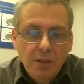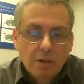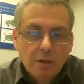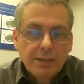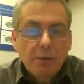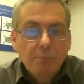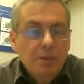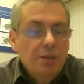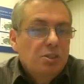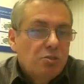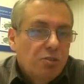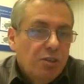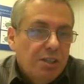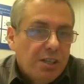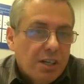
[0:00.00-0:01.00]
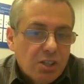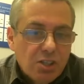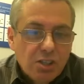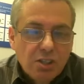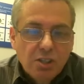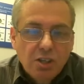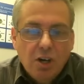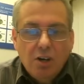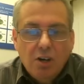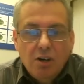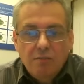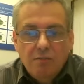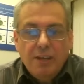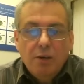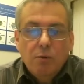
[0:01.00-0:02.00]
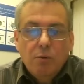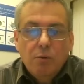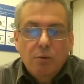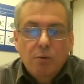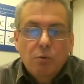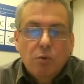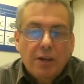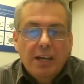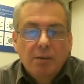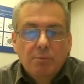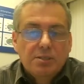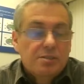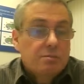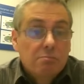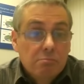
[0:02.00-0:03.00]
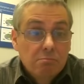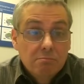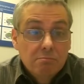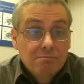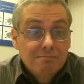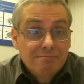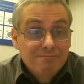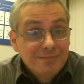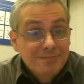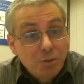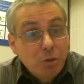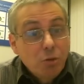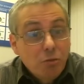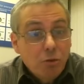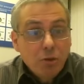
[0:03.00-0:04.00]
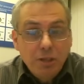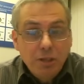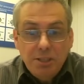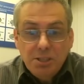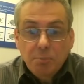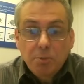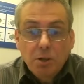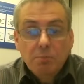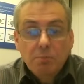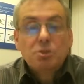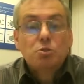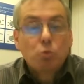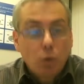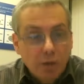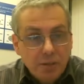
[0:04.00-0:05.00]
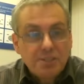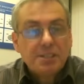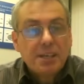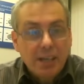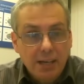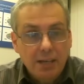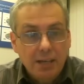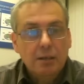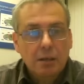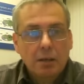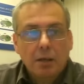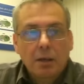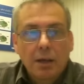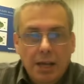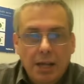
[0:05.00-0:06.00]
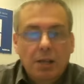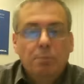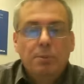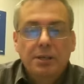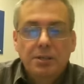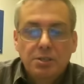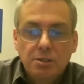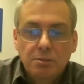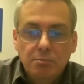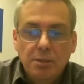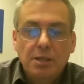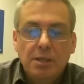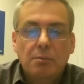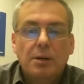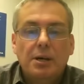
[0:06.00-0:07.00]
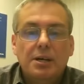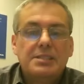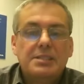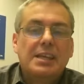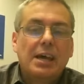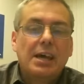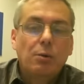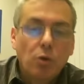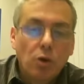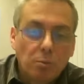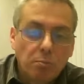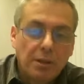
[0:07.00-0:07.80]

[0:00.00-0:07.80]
that means the reduction of network elements for these deployments. Once again, helping to minimize network